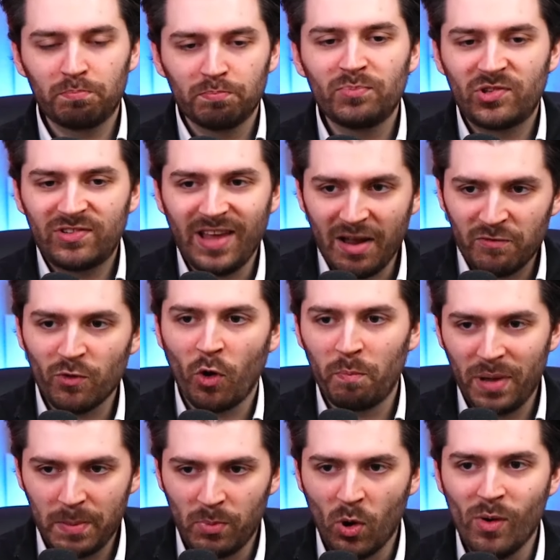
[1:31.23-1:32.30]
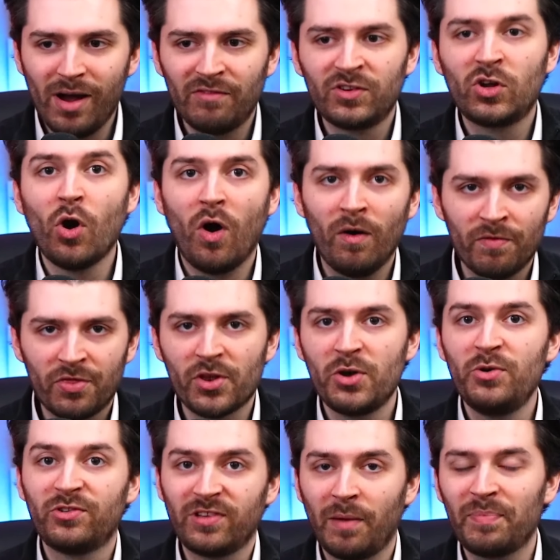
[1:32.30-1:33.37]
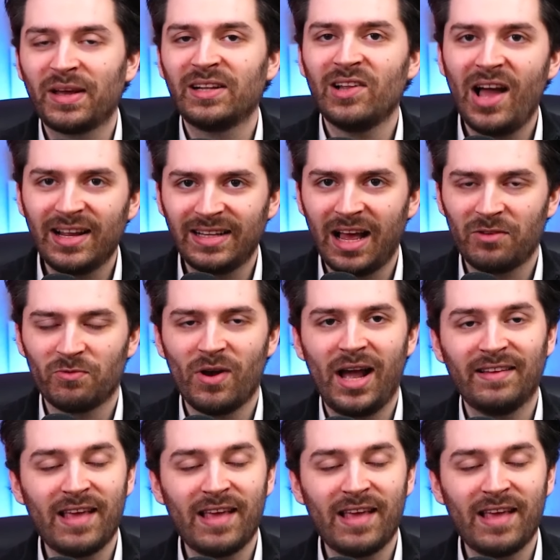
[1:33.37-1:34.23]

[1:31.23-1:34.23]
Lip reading: several people who have gone through something like that, right?